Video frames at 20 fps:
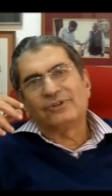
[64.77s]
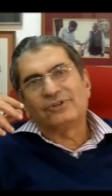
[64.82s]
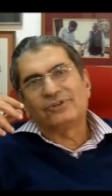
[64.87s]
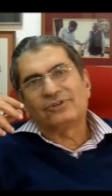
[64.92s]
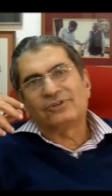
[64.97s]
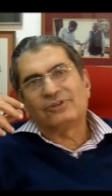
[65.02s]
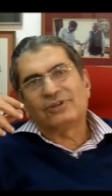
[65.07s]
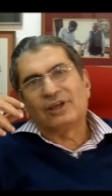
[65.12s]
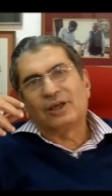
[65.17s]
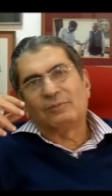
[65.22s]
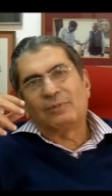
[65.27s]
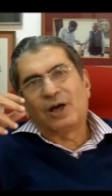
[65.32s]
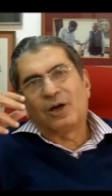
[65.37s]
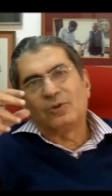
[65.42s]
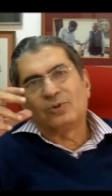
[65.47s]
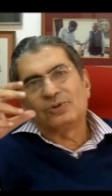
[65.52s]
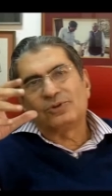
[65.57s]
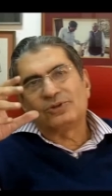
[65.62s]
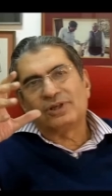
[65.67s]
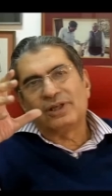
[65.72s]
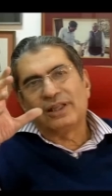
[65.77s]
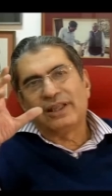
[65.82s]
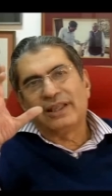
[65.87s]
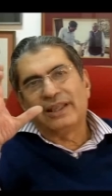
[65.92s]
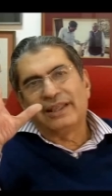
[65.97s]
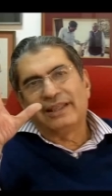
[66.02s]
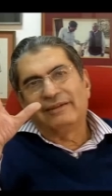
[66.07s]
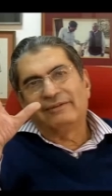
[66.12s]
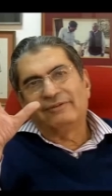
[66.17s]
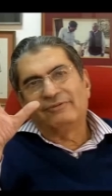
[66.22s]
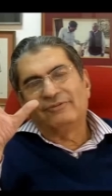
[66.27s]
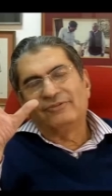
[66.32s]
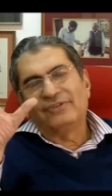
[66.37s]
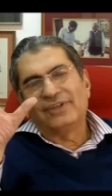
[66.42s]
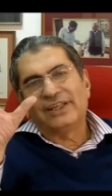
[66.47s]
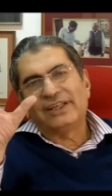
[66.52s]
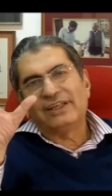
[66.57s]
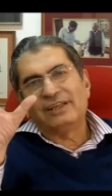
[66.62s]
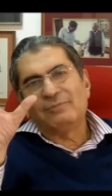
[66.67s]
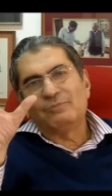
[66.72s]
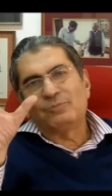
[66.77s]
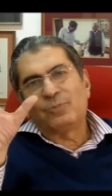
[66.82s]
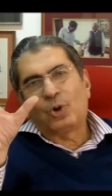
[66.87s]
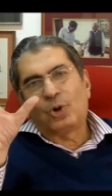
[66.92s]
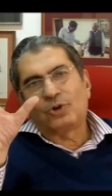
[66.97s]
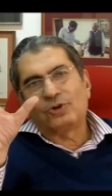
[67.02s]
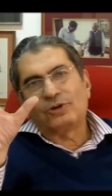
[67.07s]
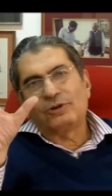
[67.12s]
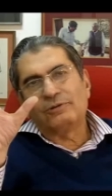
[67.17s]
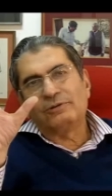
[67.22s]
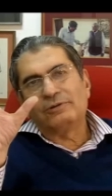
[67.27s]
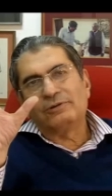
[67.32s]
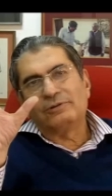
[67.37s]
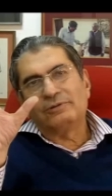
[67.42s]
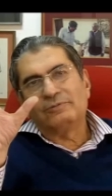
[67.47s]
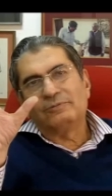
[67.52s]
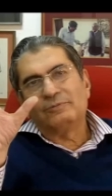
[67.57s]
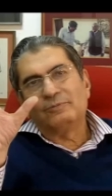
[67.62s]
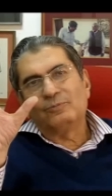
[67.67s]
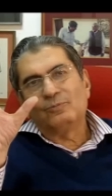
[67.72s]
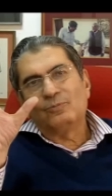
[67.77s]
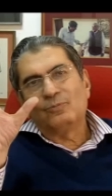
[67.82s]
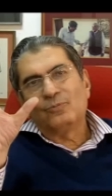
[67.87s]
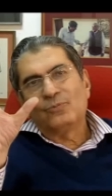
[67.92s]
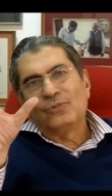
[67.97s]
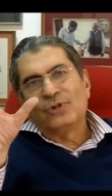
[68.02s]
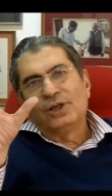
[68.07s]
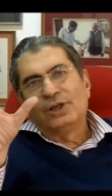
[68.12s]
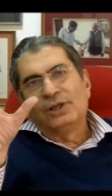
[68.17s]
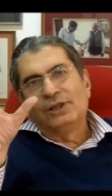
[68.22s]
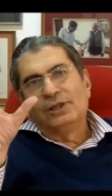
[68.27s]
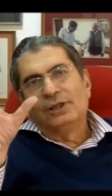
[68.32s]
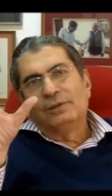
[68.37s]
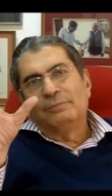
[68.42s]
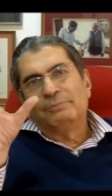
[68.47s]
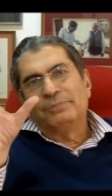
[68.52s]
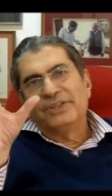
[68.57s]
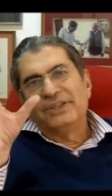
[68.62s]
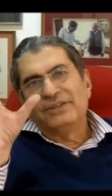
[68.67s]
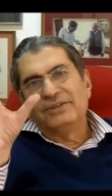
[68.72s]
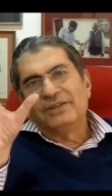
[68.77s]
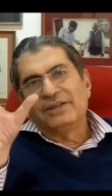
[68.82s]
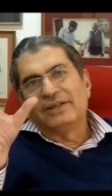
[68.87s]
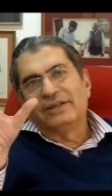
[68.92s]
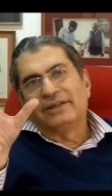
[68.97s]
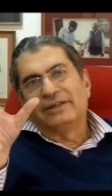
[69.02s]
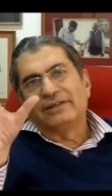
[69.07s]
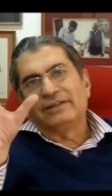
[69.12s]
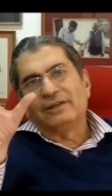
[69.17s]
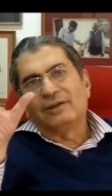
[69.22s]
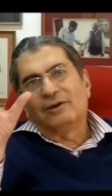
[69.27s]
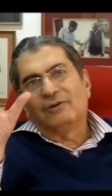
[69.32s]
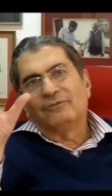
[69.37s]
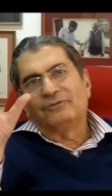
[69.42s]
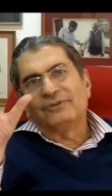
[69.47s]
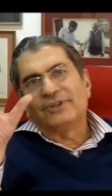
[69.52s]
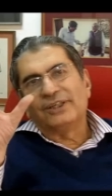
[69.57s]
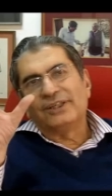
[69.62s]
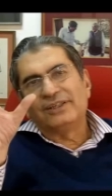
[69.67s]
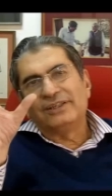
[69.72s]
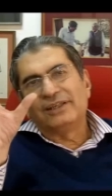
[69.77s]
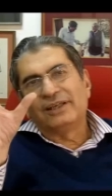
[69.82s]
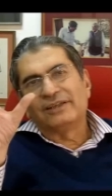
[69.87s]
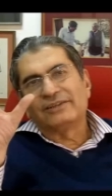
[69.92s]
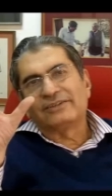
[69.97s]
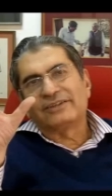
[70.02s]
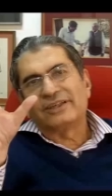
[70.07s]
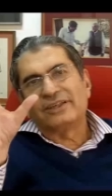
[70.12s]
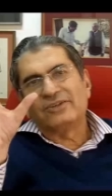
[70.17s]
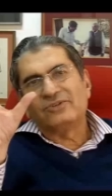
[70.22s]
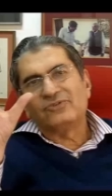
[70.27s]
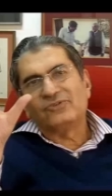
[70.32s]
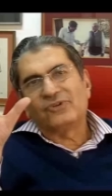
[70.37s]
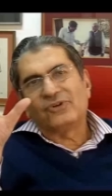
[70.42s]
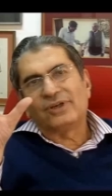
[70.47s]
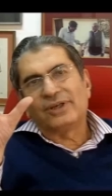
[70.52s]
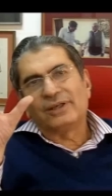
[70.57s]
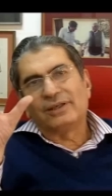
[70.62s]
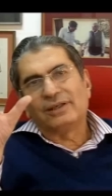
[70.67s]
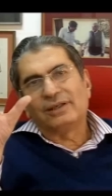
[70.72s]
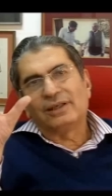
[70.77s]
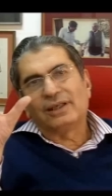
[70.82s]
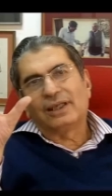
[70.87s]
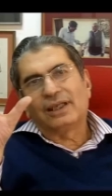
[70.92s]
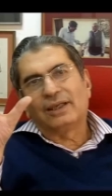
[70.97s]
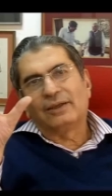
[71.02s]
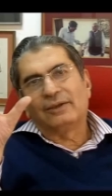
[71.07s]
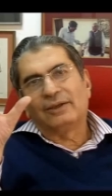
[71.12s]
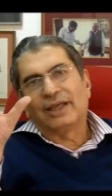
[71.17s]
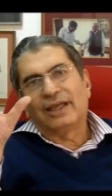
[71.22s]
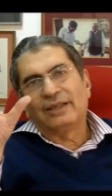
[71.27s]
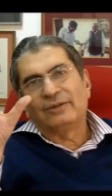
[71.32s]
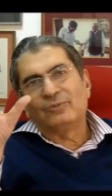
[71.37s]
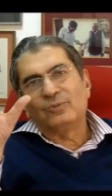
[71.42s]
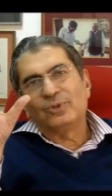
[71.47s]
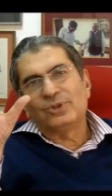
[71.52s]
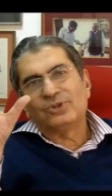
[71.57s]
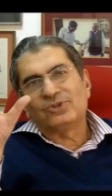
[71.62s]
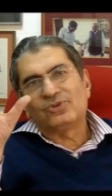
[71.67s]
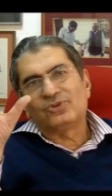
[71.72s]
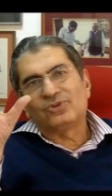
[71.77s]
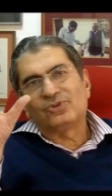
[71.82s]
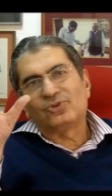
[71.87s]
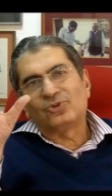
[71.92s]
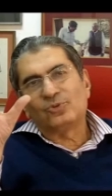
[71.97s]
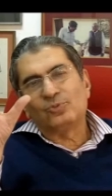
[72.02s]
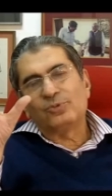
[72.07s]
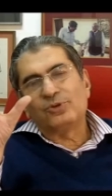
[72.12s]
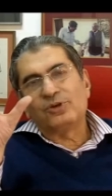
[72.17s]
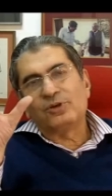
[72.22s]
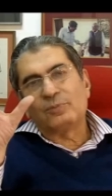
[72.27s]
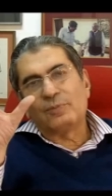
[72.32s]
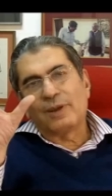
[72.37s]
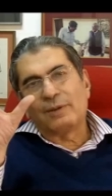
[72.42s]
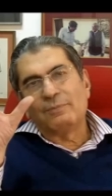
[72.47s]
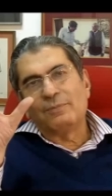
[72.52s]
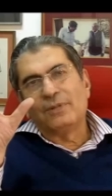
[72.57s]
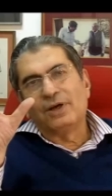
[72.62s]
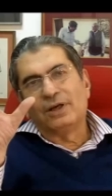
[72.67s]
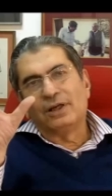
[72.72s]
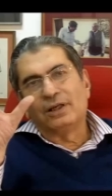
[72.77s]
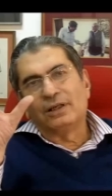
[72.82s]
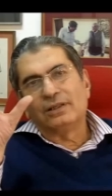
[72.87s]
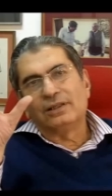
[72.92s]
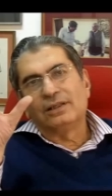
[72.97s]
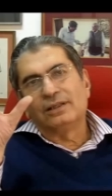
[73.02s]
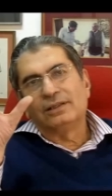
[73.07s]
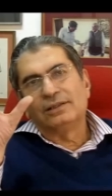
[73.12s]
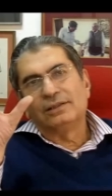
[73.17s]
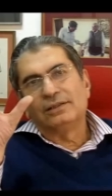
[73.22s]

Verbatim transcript: It's about a very important period of India's history and which should be remembered.